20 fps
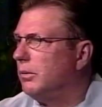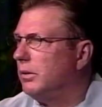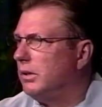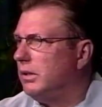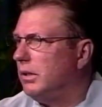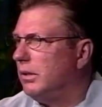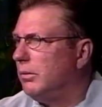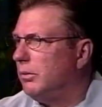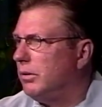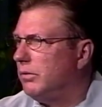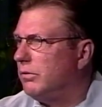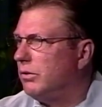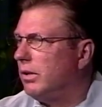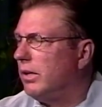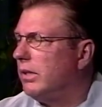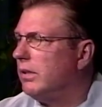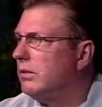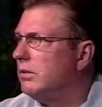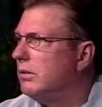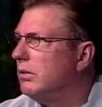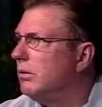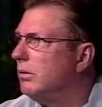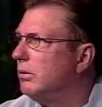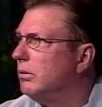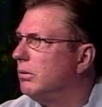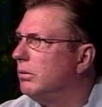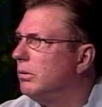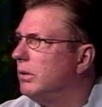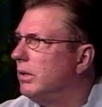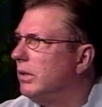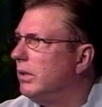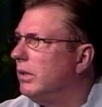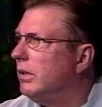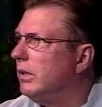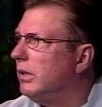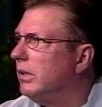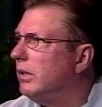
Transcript: you know, we've tried to uh,